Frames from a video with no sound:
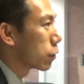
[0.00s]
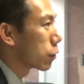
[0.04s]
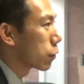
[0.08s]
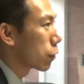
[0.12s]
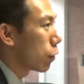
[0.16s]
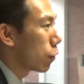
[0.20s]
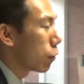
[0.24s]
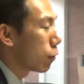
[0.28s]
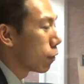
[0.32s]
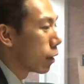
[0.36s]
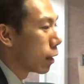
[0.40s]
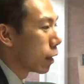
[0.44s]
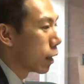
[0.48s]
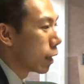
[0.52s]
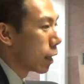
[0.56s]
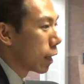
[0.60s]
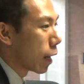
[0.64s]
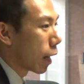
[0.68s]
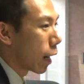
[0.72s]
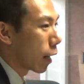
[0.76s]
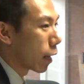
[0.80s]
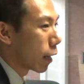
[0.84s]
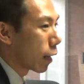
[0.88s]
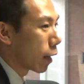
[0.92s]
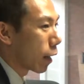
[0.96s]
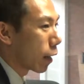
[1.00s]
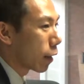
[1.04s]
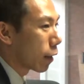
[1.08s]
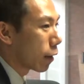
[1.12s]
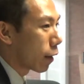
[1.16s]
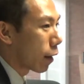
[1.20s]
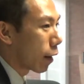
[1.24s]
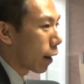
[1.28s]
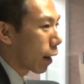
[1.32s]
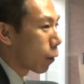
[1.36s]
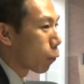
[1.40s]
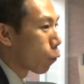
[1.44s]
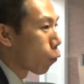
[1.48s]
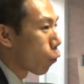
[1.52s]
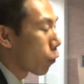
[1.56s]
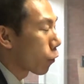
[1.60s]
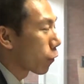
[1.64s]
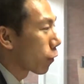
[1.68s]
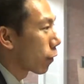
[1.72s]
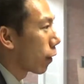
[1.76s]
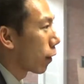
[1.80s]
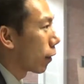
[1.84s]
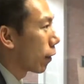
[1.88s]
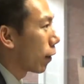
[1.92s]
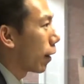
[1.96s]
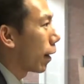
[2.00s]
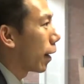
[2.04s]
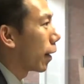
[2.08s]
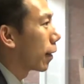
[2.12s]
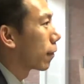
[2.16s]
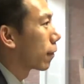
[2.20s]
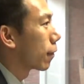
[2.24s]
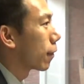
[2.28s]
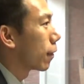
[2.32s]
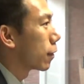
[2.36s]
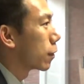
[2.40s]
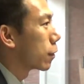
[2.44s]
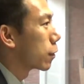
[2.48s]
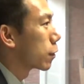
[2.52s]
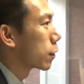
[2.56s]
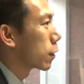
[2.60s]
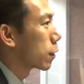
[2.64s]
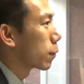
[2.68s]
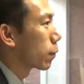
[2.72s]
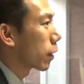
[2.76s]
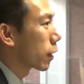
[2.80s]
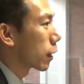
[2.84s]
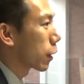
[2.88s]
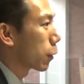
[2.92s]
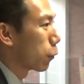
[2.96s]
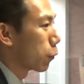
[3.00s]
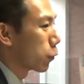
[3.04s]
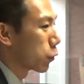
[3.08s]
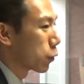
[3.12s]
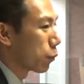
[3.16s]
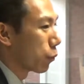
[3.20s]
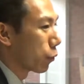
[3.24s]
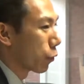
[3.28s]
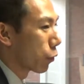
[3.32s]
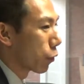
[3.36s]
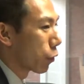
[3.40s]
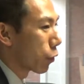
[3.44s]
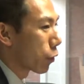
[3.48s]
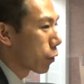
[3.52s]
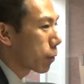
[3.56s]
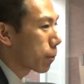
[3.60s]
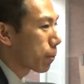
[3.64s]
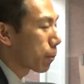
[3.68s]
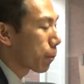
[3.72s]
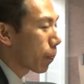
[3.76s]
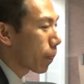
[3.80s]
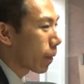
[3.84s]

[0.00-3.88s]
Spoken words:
So I worked a lot. It just seemed like it was a blur.